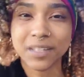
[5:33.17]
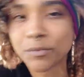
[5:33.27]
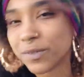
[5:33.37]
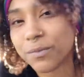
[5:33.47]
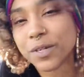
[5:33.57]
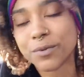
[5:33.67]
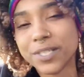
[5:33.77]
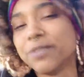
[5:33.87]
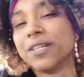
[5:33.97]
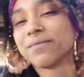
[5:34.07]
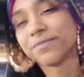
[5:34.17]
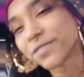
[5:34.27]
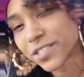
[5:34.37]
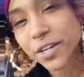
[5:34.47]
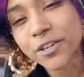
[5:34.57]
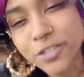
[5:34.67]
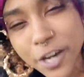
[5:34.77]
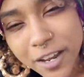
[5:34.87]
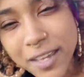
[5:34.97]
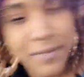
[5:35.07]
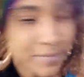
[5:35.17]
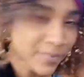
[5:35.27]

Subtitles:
Then what are we doing? Circle jerking?